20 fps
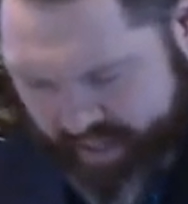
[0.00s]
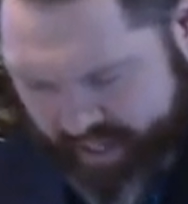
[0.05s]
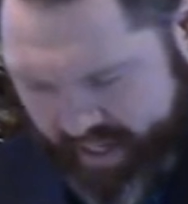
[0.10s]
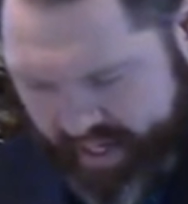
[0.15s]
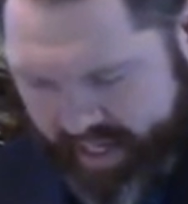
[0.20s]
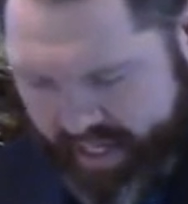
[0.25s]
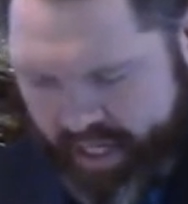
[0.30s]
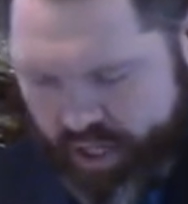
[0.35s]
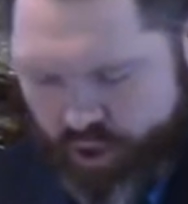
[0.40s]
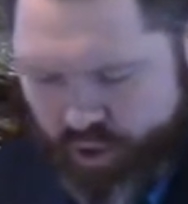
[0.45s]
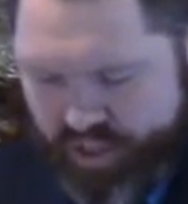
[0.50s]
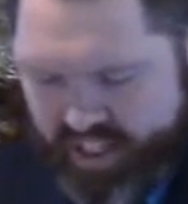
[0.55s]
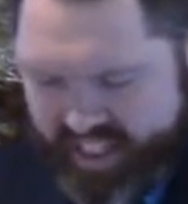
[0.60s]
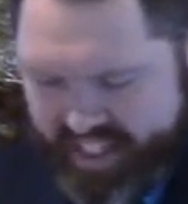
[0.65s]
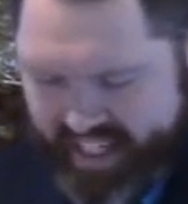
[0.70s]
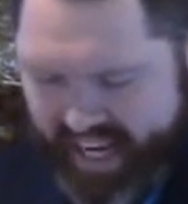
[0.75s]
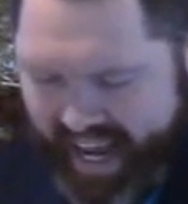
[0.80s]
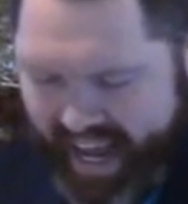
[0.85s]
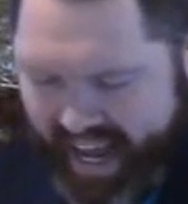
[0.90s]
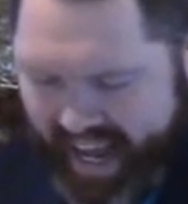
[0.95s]
And he who
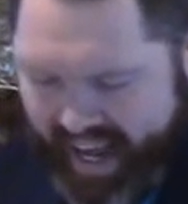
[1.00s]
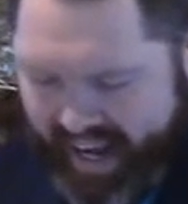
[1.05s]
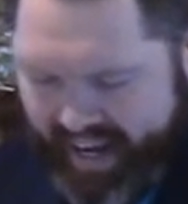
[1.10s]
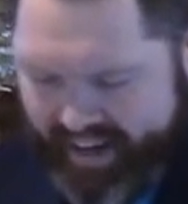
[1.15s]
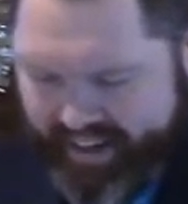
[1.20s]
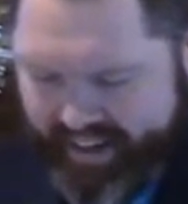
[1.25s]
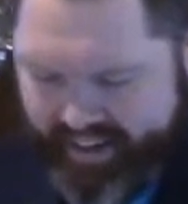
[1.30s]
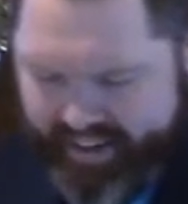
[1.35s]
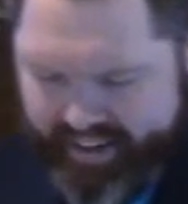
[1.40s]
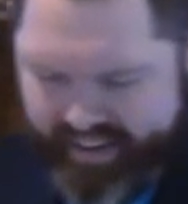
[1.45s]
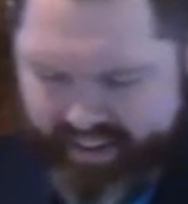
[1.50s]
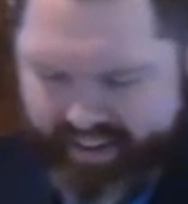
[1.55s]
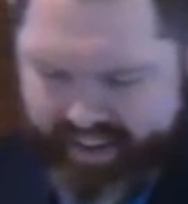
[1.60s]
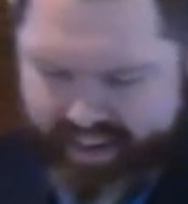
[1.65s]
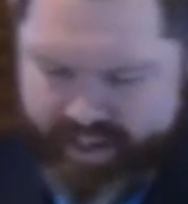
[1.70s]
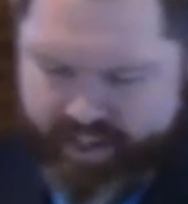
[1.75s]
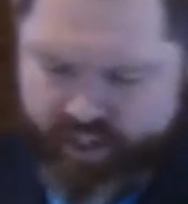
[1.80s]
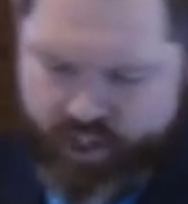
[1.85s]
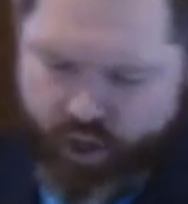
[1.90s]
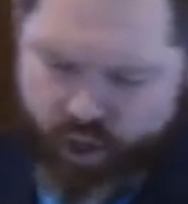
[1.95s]
sat on it
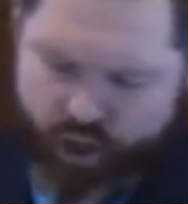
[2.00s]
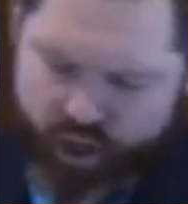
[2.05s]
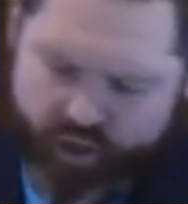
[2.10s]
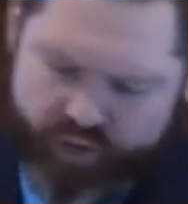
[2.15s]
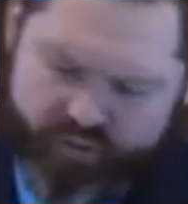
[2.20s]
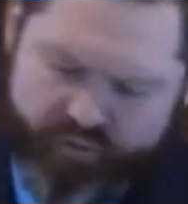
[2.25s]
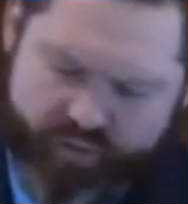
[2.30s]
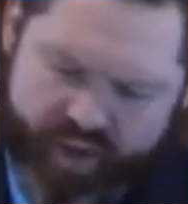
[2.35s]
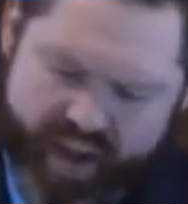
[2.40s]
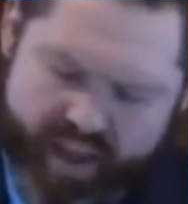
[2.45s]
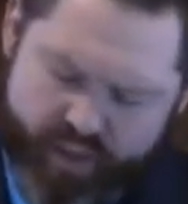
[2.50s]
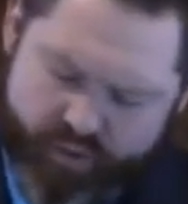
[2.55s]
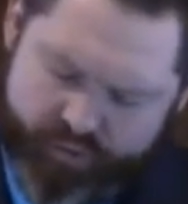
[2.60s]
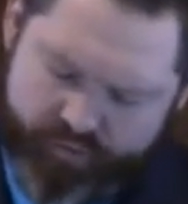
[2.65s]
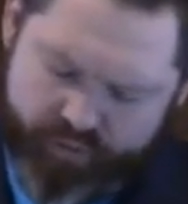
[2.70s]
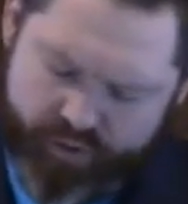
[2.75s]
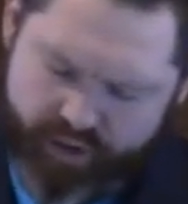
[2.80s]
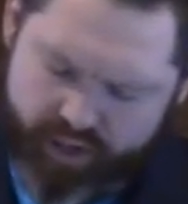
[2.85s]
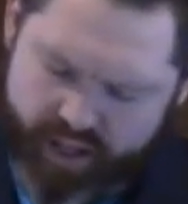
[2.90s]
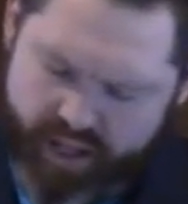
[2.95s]
is called
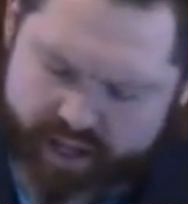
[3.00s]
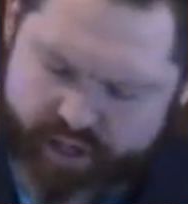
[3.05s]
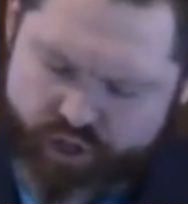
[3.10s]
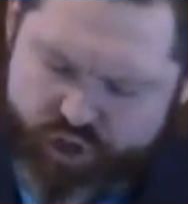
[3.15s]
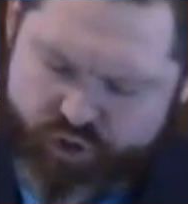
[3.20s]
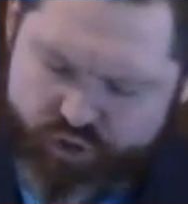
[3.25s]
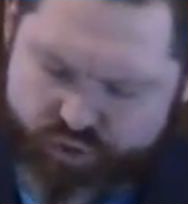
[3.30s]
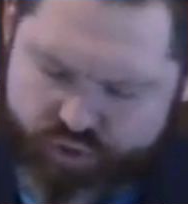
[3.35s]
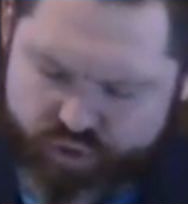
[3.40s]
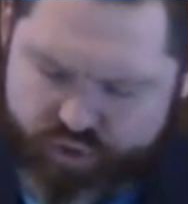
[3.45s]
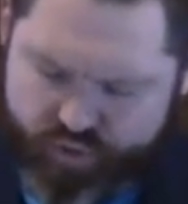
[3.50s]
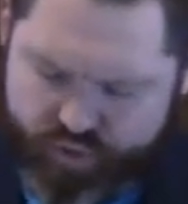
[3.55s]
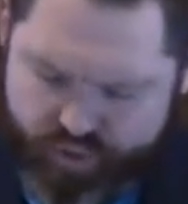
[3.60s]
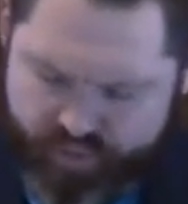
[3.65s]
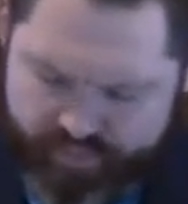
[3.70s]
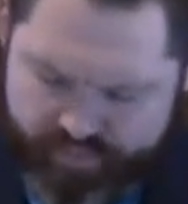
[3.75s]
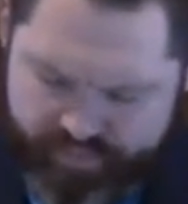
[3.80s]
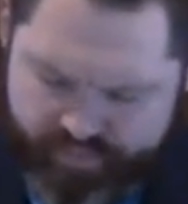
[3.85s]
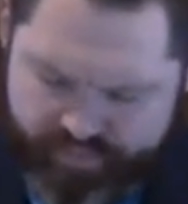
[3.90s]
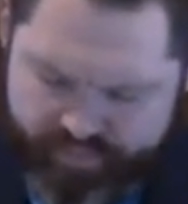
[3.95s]
Faithful and True
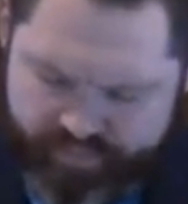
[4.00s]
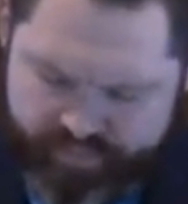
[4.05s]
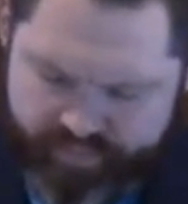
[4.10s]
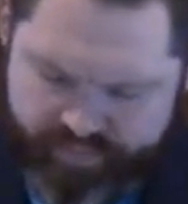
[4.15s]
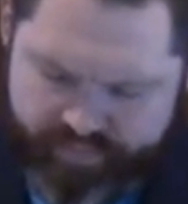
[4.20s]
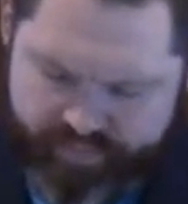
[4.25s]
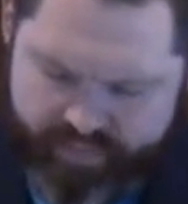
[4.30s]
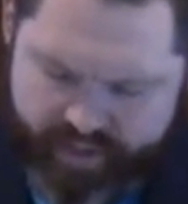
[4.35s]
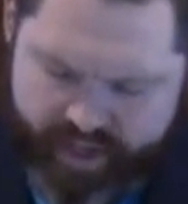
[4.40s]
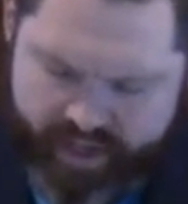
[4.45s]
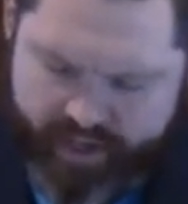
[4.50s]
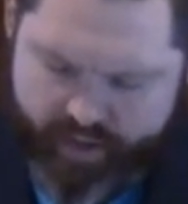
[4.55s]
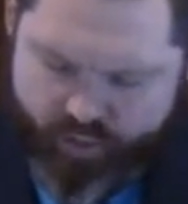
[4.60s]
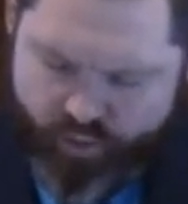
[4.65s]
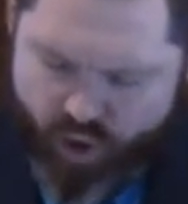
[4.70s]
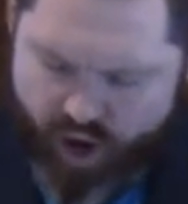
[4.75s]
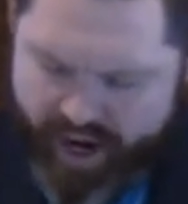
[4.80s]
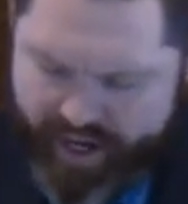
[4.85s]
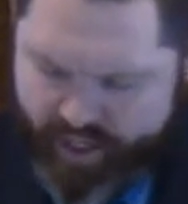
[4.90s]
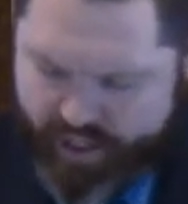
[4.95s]
and in
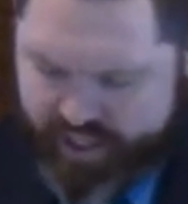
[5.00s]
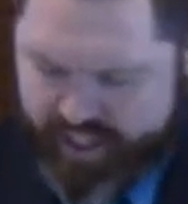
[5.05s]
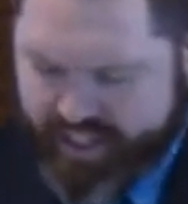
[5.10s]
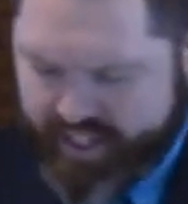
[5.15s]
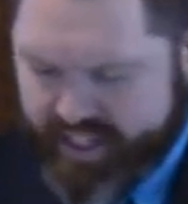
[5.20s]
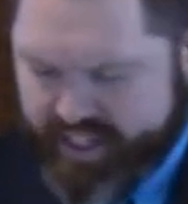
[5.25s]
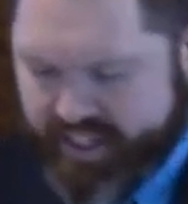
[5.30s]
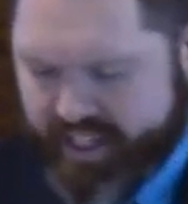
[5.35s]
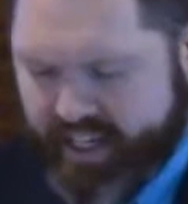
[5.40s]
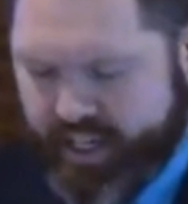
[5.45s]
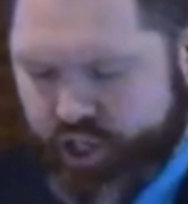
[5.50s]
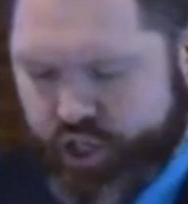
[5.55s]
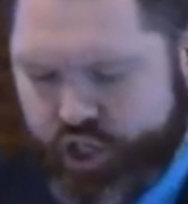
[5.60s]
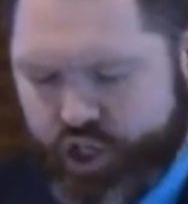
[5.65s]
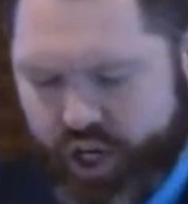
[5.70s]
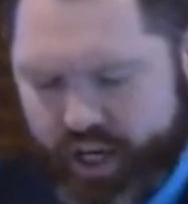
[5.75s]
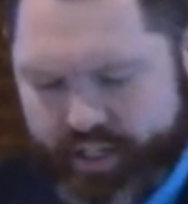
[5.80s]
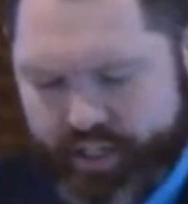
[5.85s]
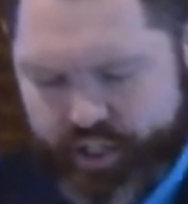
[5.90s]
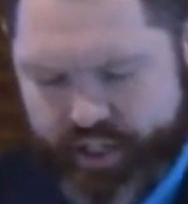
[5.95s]
righteousness he
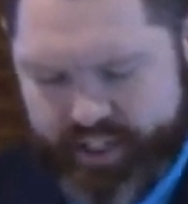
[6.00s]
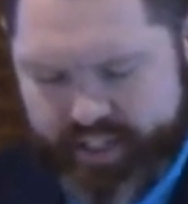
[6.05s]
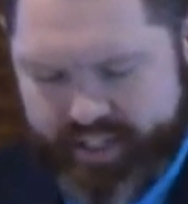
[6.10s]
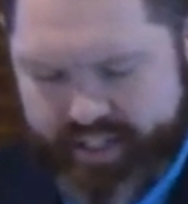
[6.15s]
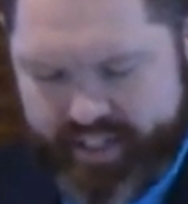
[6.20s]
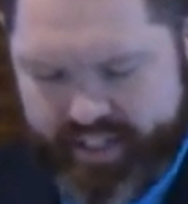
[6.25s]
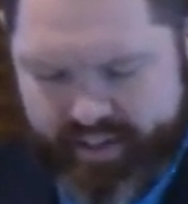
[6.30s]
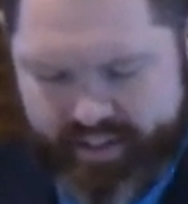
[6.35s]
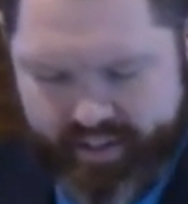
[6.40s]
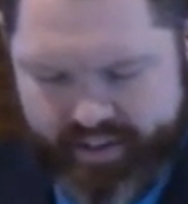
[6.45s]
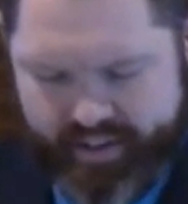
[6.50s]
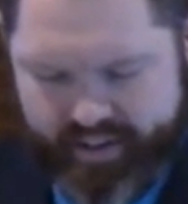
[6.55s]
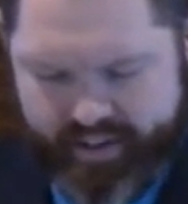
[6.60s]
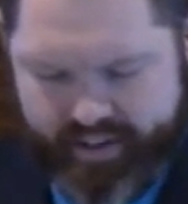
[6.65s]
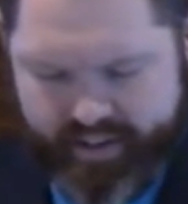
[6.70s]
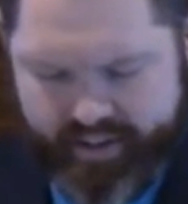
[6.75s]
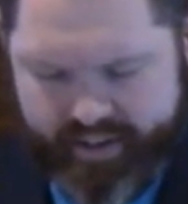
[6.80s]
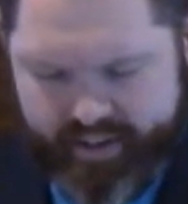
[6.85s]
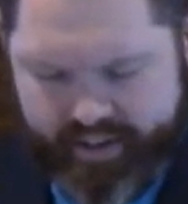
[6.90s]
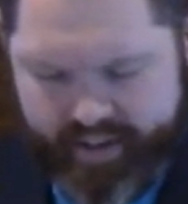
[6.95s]
judges
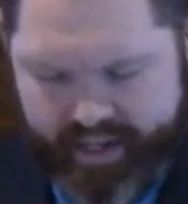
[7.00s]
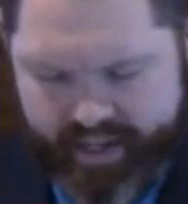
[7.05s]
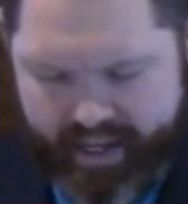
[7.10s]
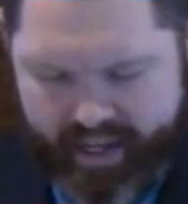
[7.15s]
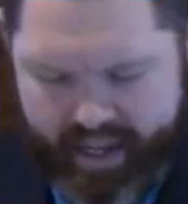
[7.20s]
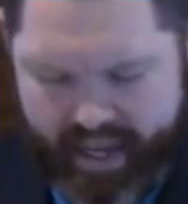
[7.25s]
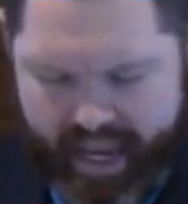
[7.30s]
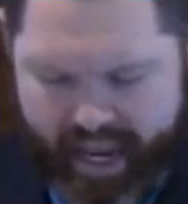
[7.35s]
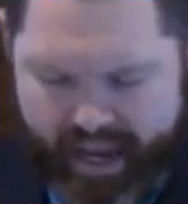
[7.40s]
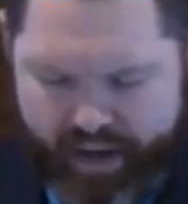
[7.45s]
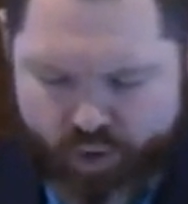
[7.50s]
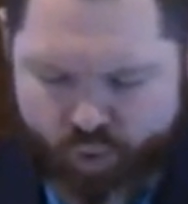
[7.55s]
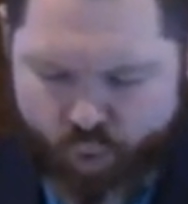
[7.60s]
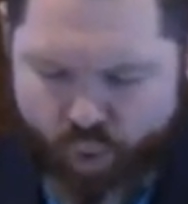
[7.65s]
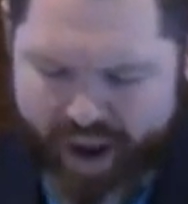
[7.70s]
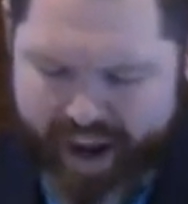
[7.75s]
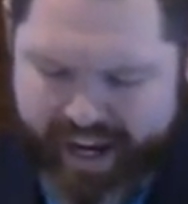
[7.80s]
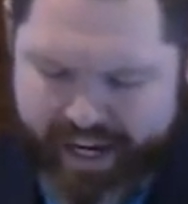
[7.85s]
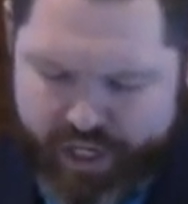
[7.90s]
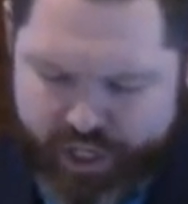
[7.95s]
and
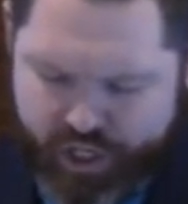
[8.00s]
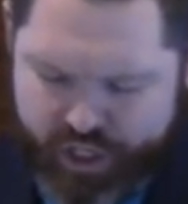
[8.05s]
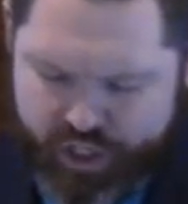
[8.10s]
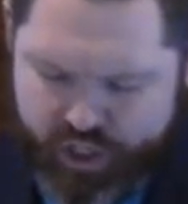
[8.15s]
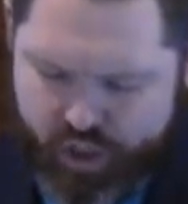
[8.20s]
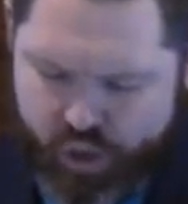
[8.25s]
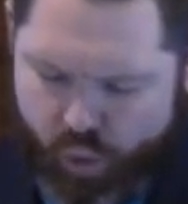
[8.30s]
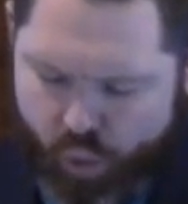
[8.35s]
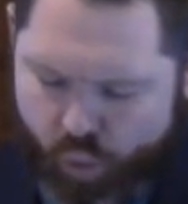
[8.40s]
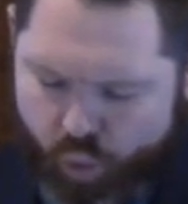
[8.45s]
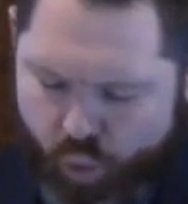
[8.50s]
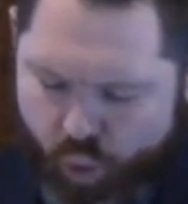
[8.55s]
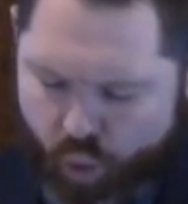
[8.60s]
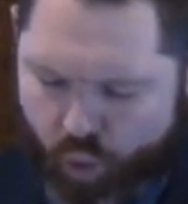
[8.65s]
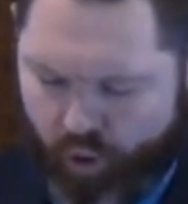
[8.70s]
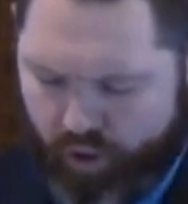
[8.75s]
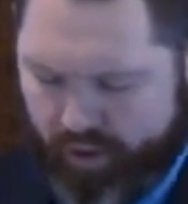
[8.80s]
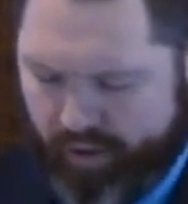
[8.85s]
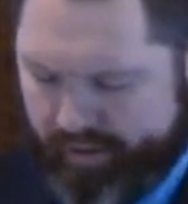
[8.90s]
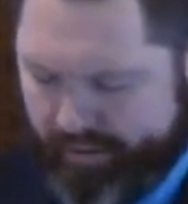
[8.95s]
wages
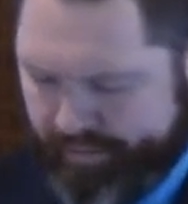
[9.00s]
war.